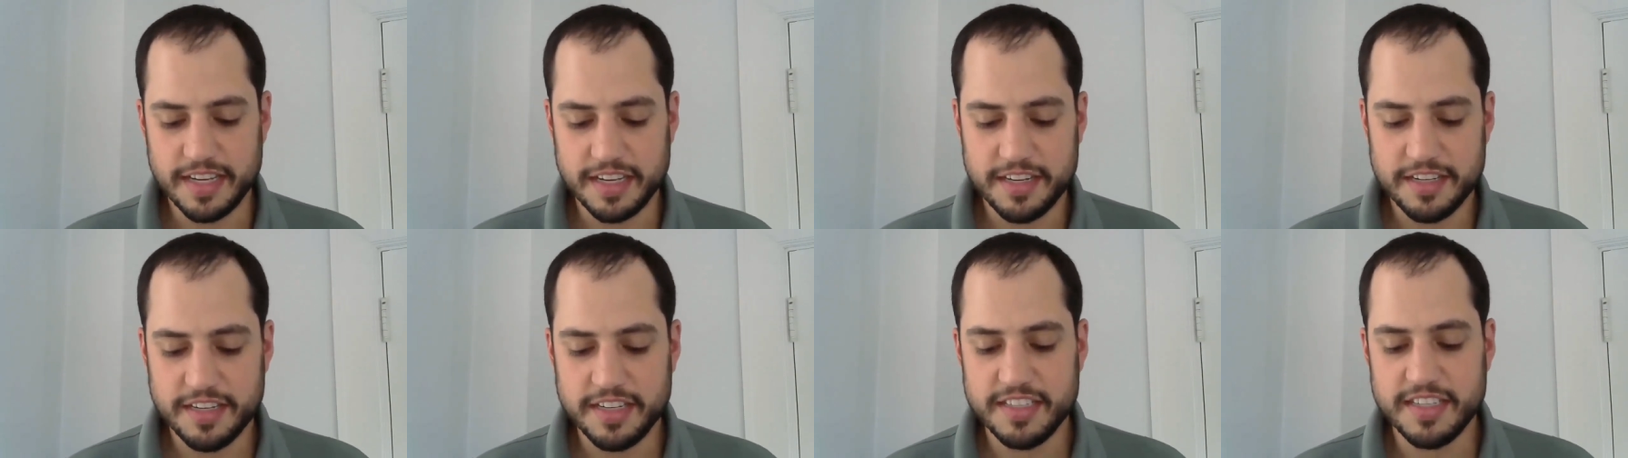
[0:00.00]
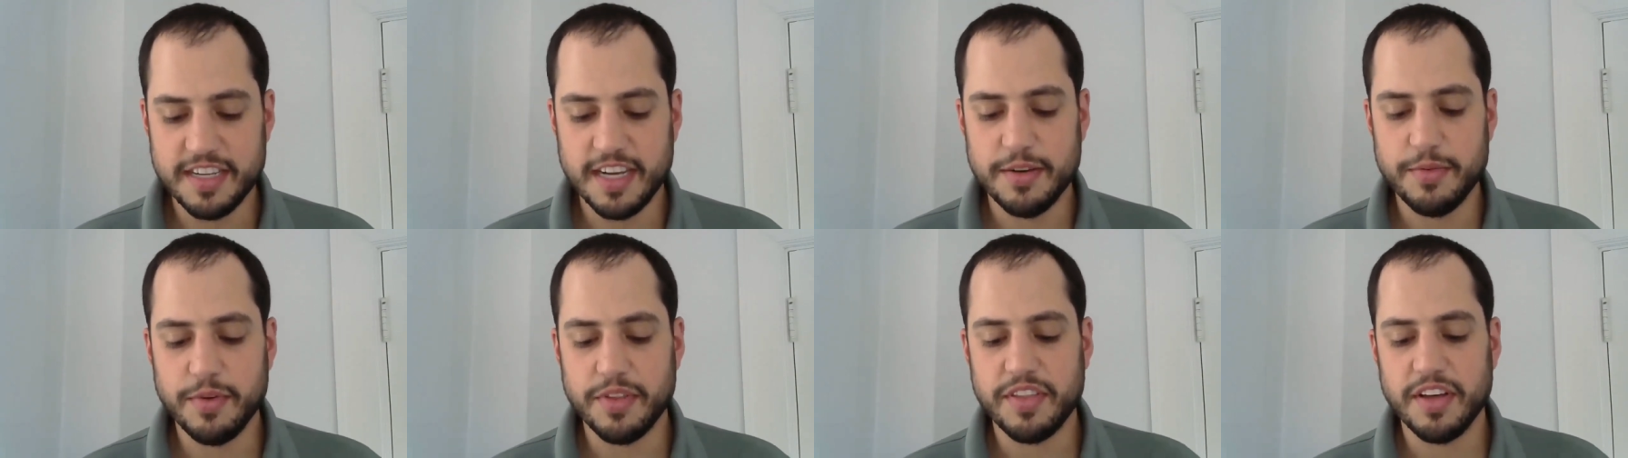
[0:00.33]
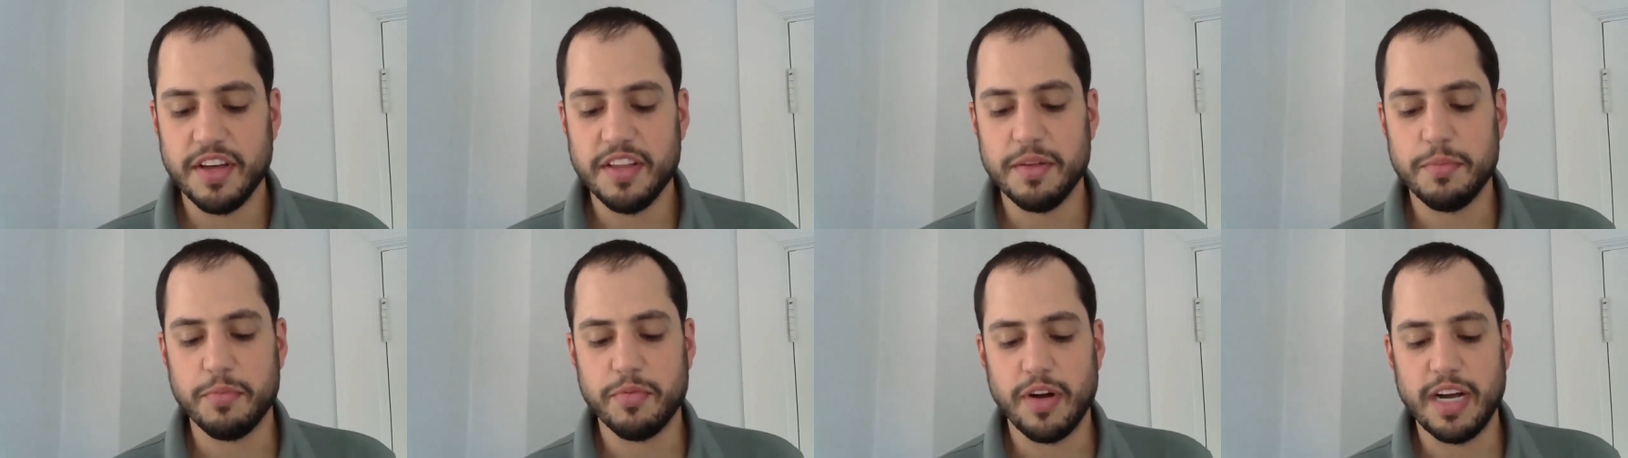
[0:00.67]
I could have done with
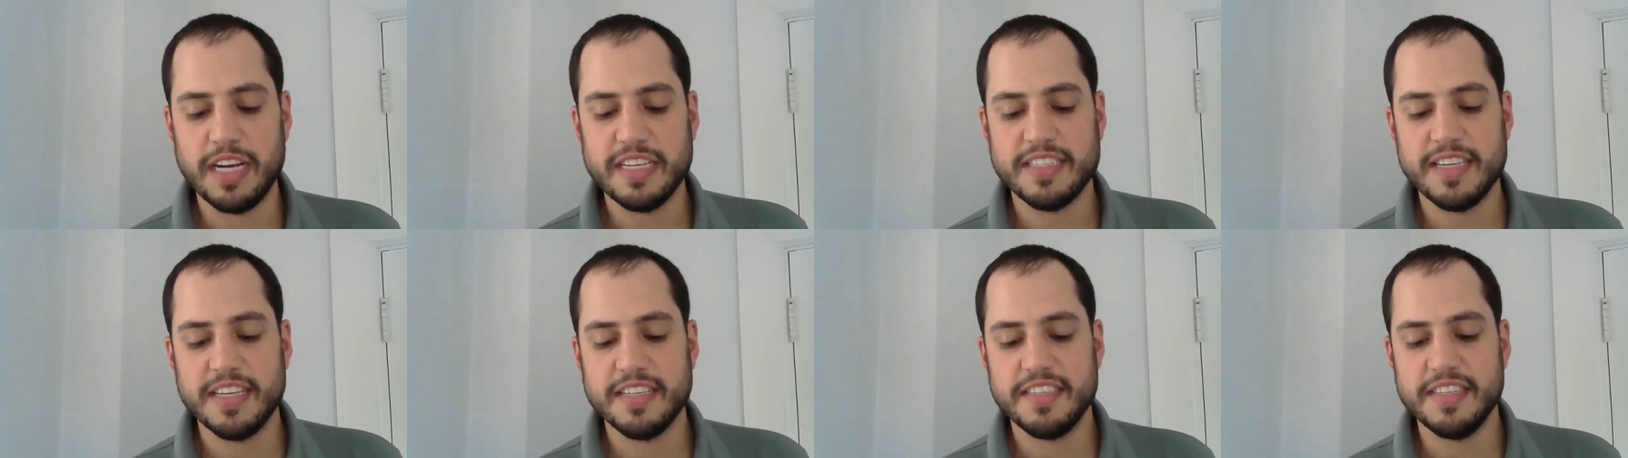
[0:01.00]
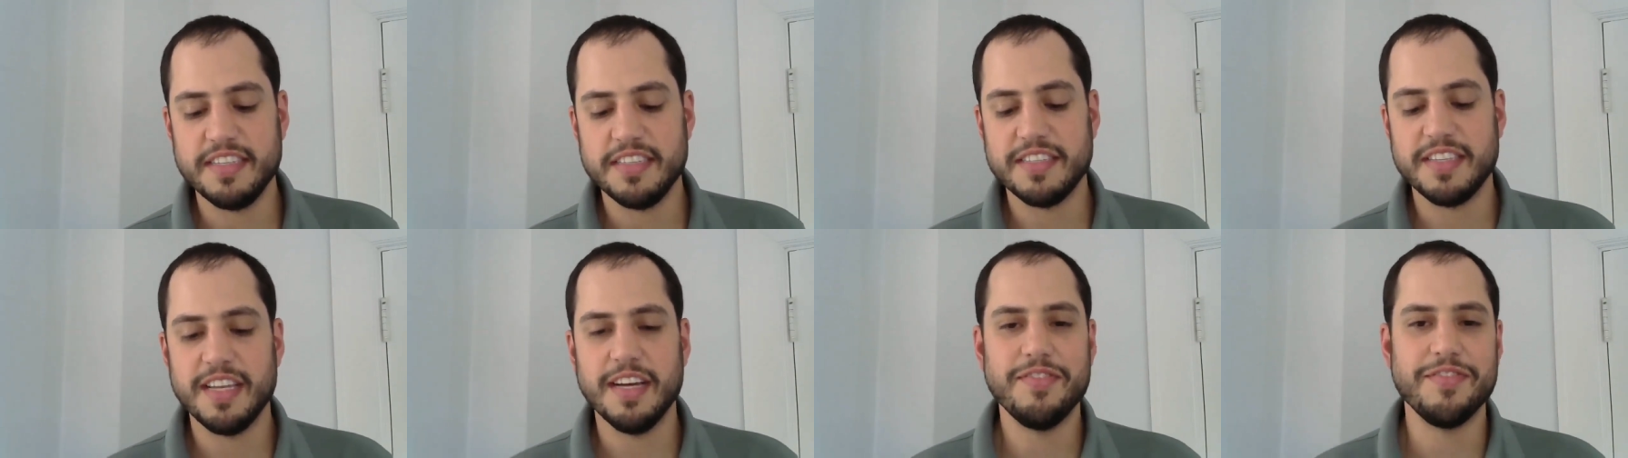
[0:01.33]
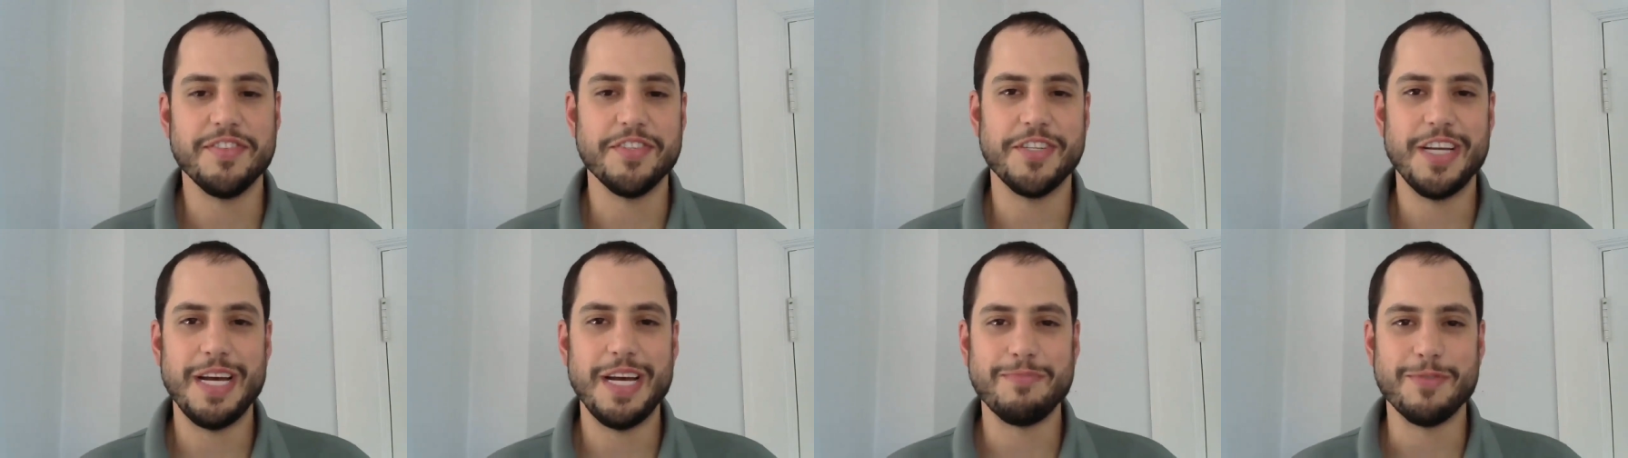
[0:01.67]
all the processy
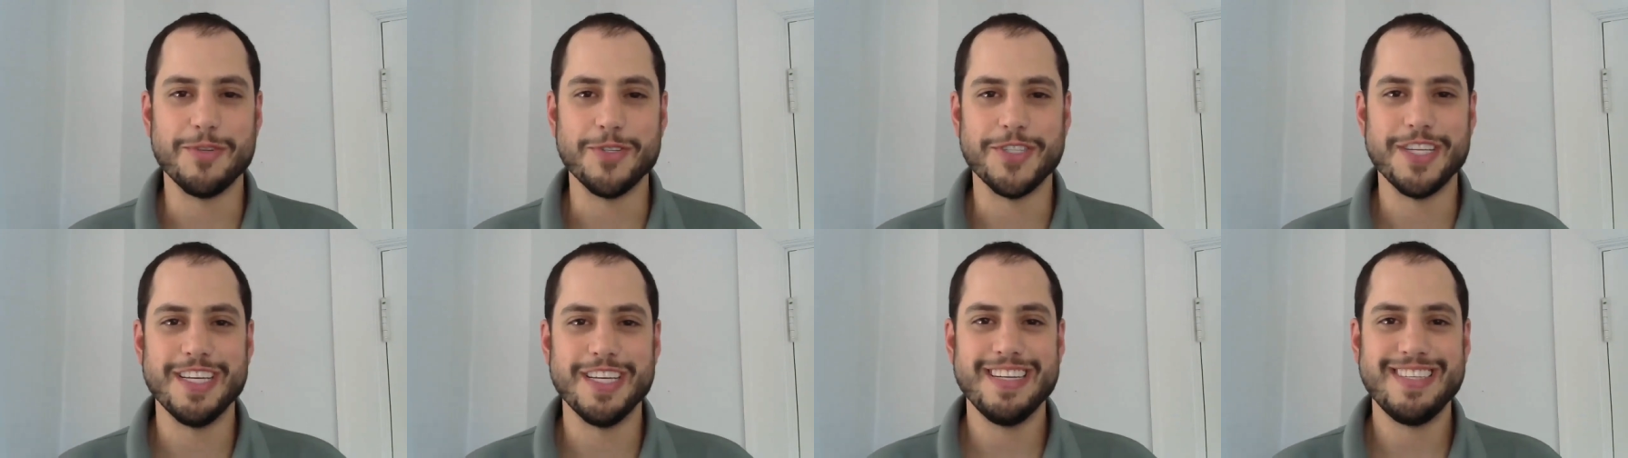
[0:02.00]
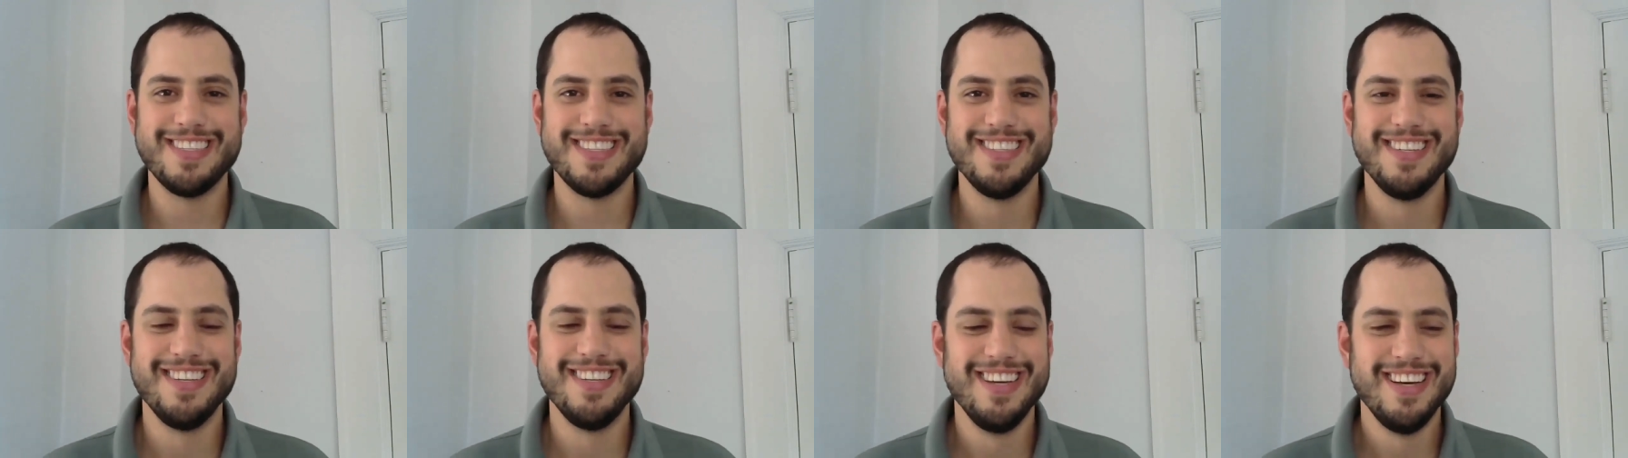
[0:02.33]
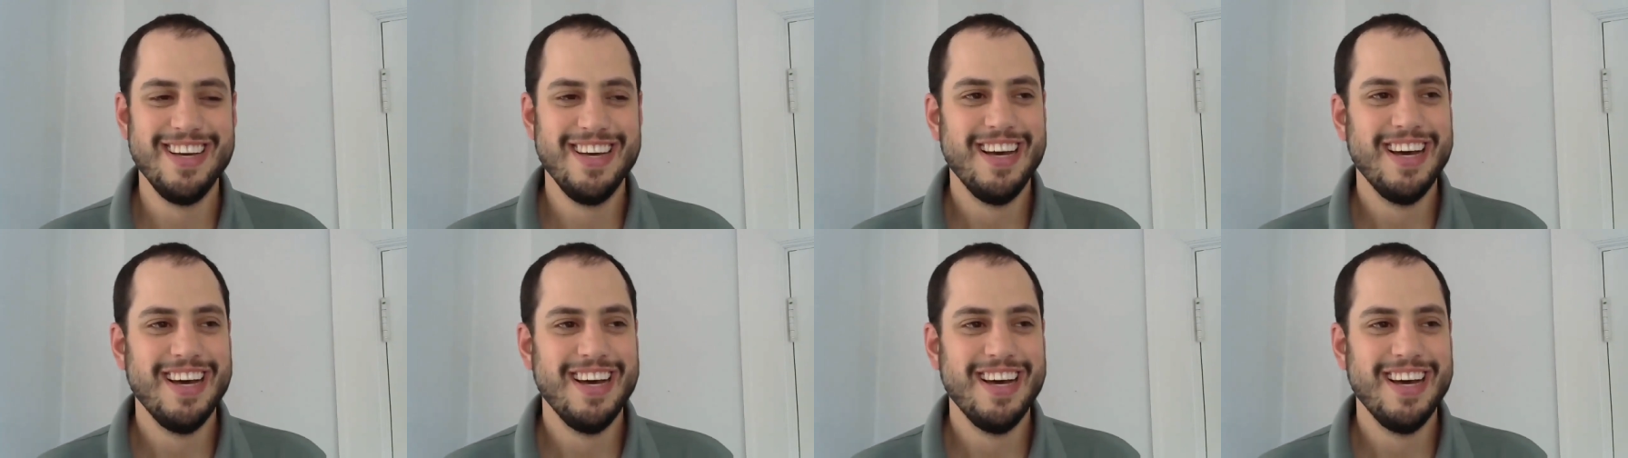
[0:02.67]
stuff in chapter six.